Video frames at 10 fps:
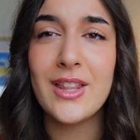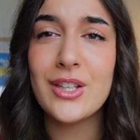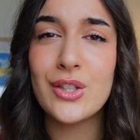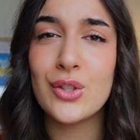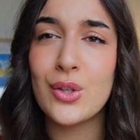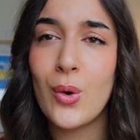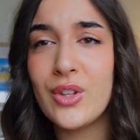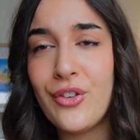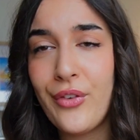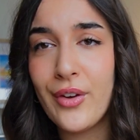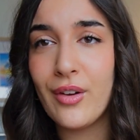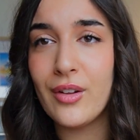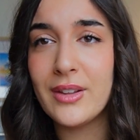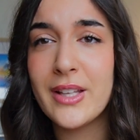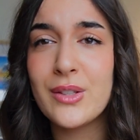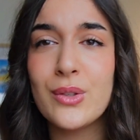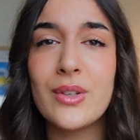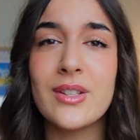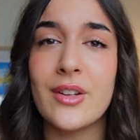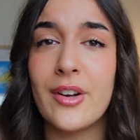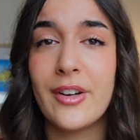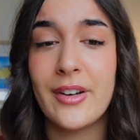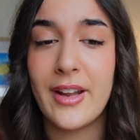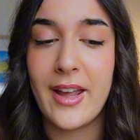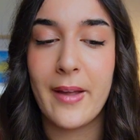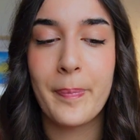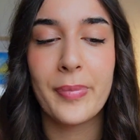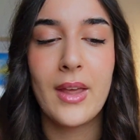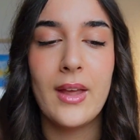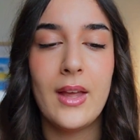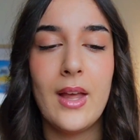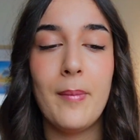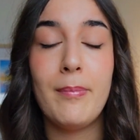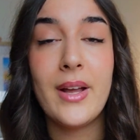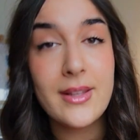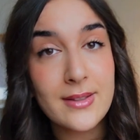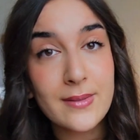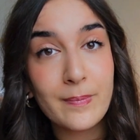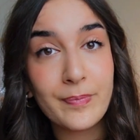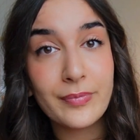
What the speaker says: this is so difficult, let's do this another day. But